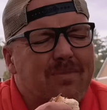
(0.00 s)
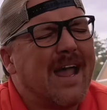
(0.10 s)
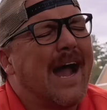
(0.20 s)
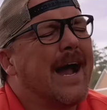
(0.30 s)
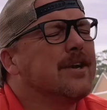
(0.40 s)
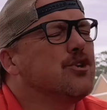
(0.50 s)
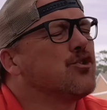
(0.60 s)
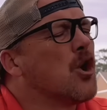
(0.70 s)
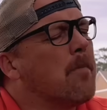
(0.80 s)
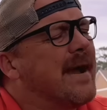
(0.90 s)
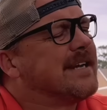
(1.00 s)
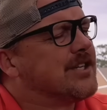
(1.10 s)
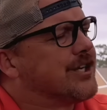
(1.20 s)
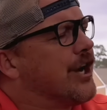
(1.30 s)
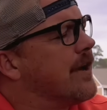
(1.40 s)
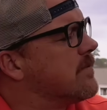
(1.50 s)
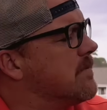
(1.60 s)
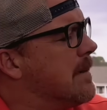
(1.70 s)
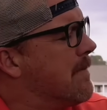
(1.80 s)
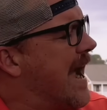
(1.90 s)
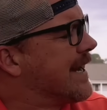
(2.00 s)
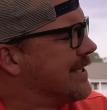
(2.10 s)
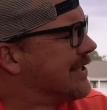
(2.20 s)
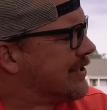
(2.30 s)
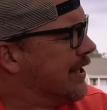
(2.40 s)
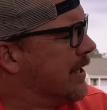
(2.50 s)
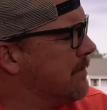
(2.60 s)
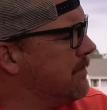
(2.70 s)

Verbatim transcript: How you going to make the government back this up?